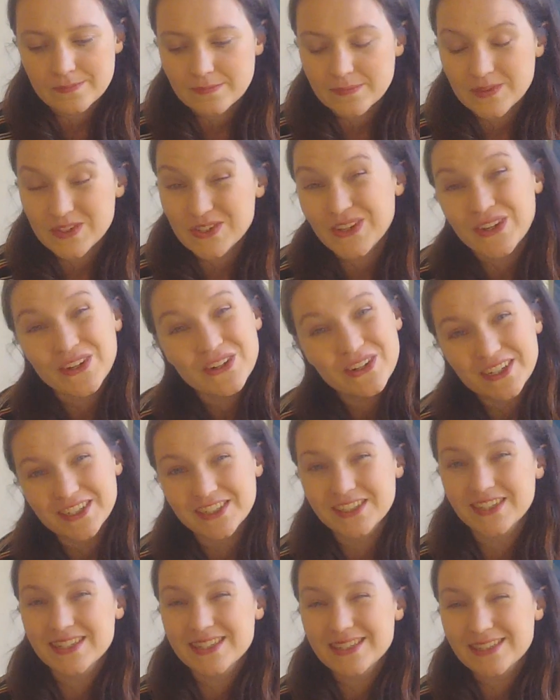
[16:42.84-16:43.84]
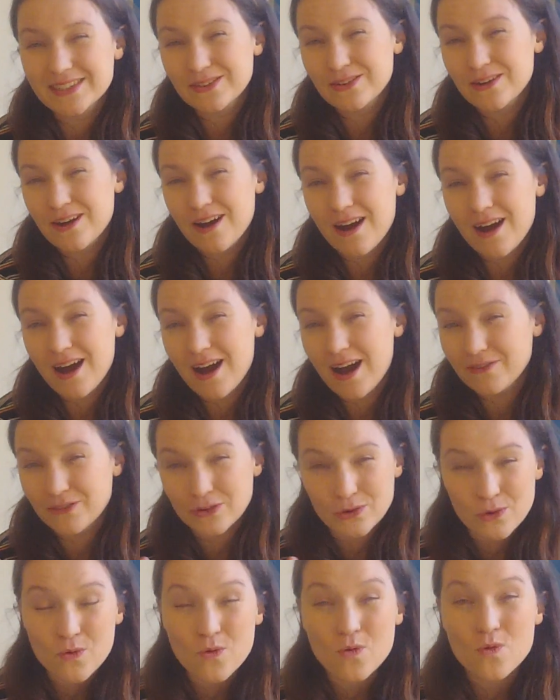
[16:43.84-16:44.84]
So Christians
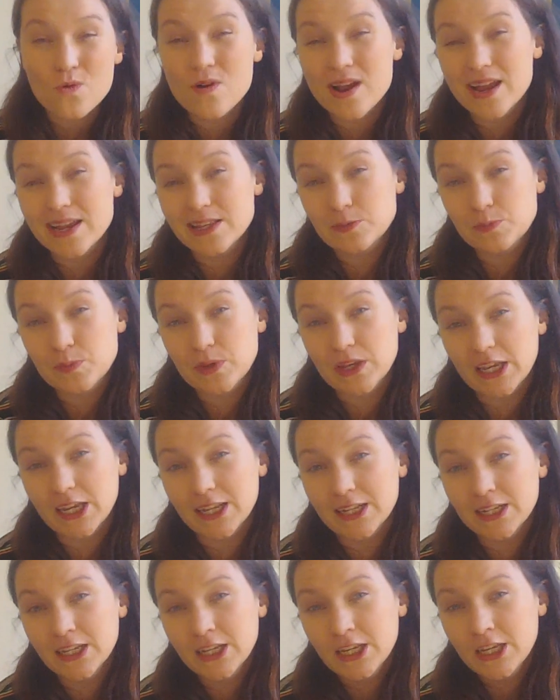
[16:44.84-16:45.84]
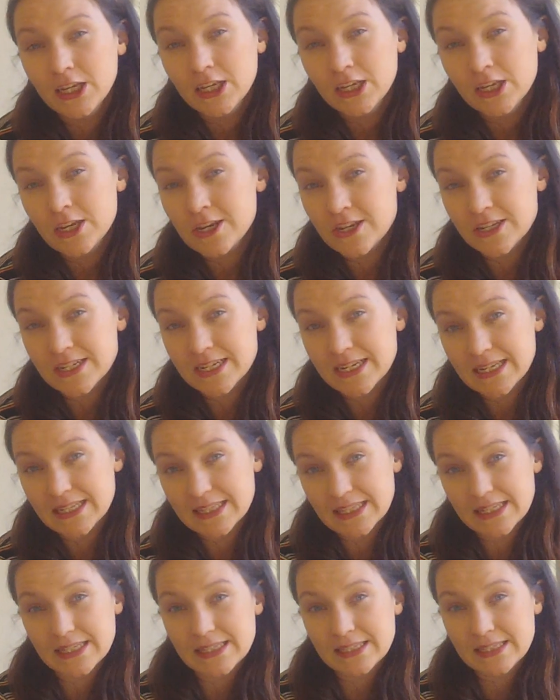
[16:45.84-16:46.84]
haven't always been who
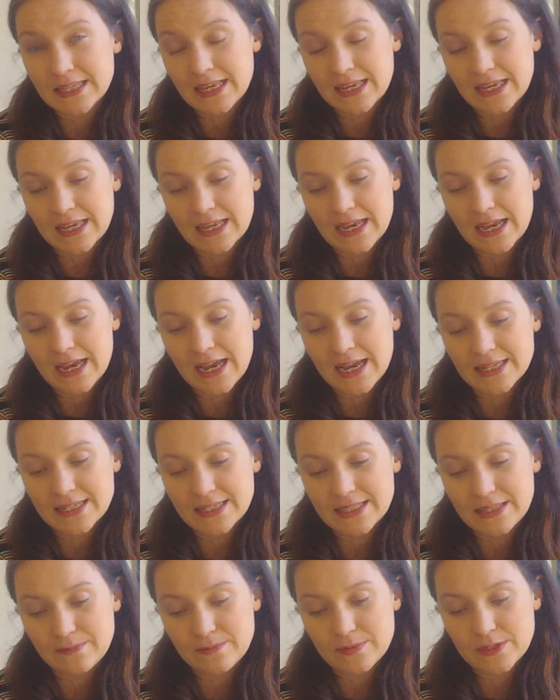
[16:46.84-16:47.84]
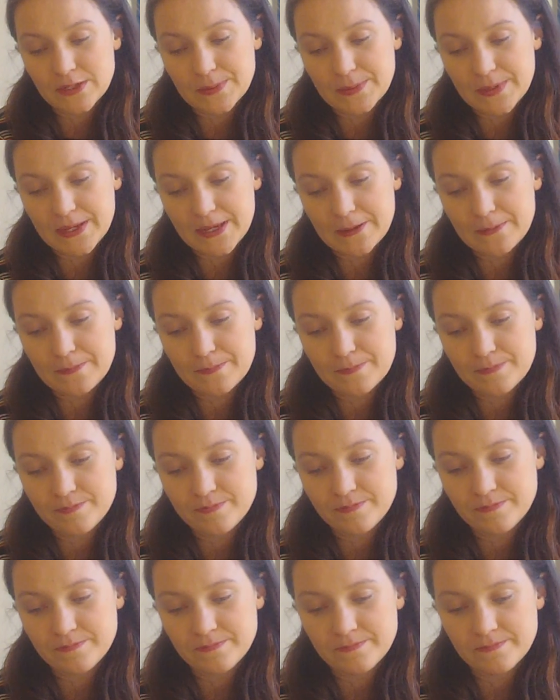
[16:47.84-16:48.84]
Jesus asked them to be.
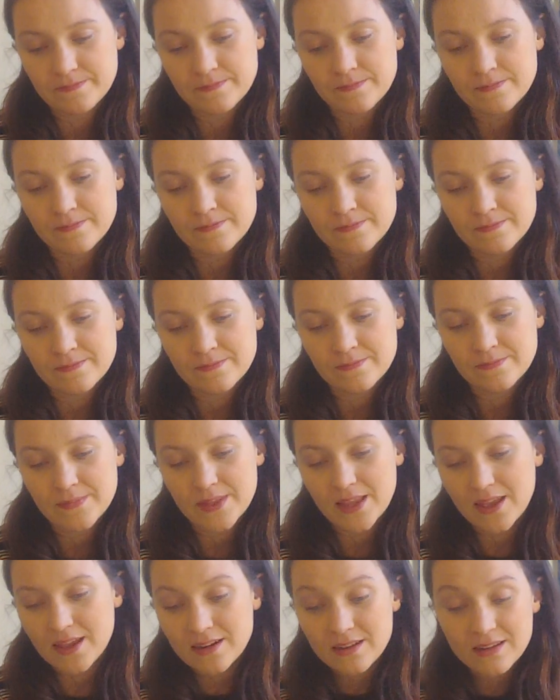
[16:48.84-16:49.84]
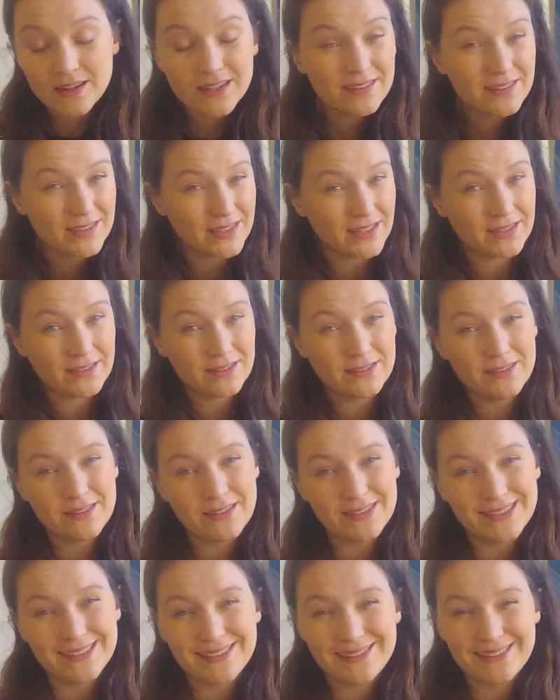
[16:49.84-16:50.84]
And I think
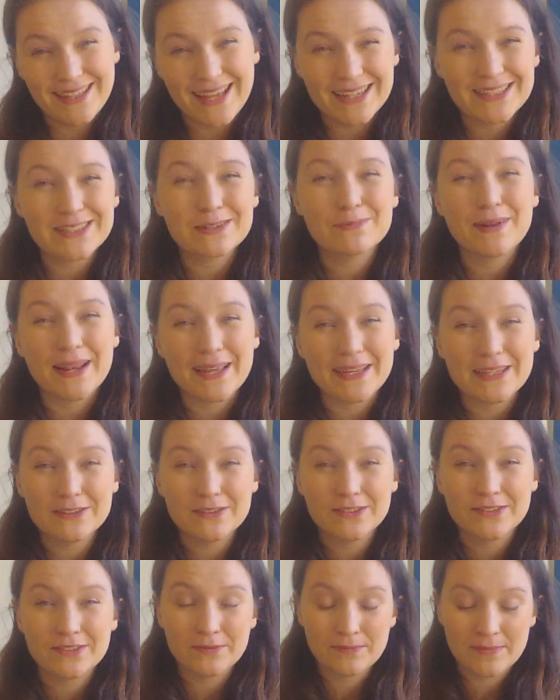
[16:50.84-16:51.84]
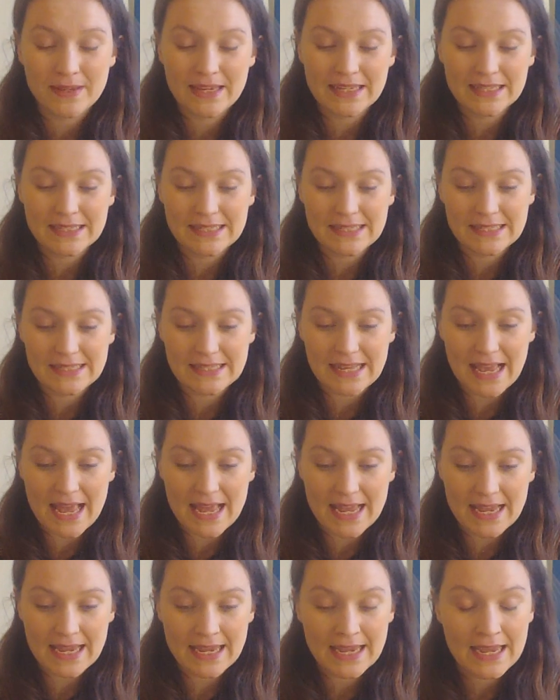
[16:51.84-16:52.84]
that there's a place for me to
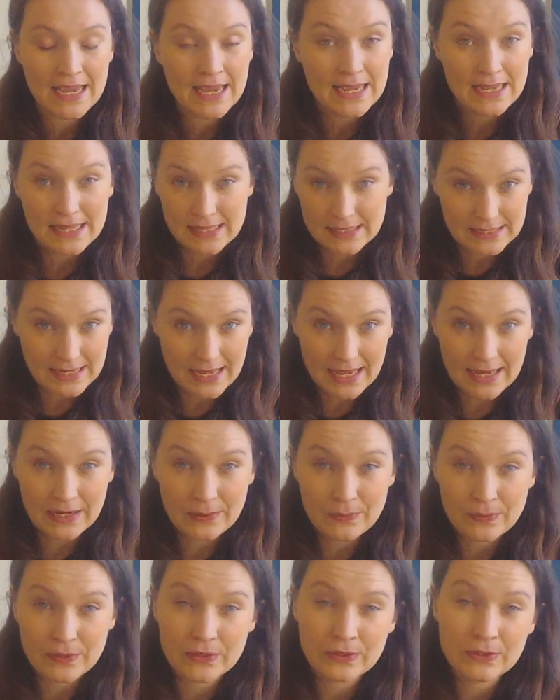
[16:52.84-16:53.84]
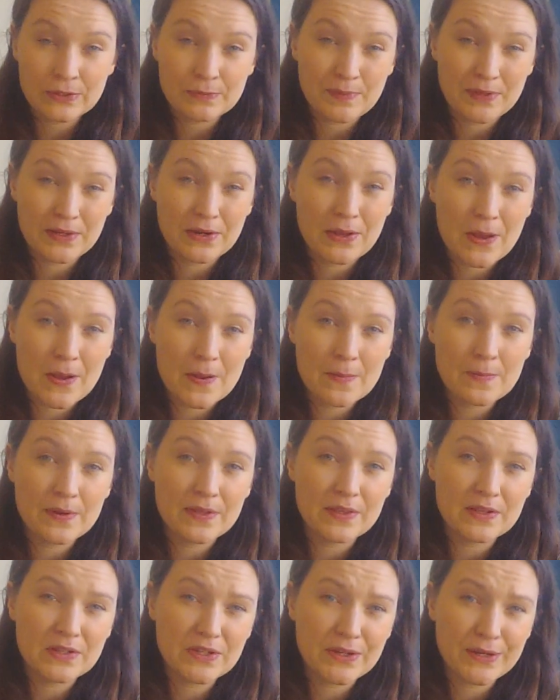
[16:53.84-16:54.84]
say to anyone who's been hurt by
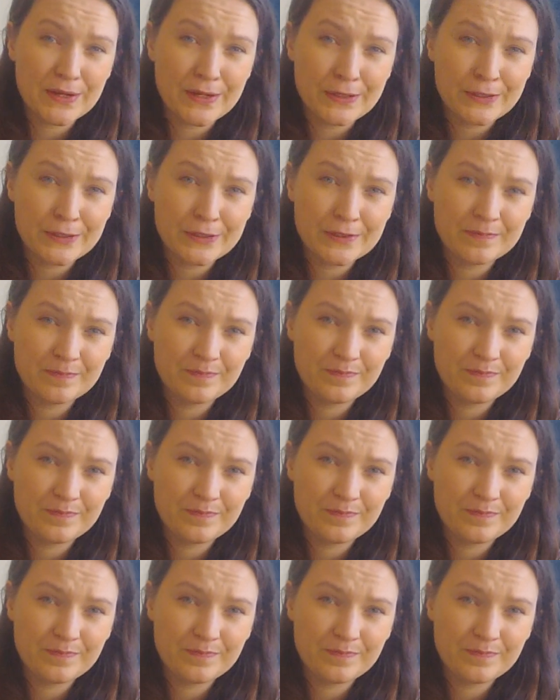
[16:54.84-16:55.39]
the church,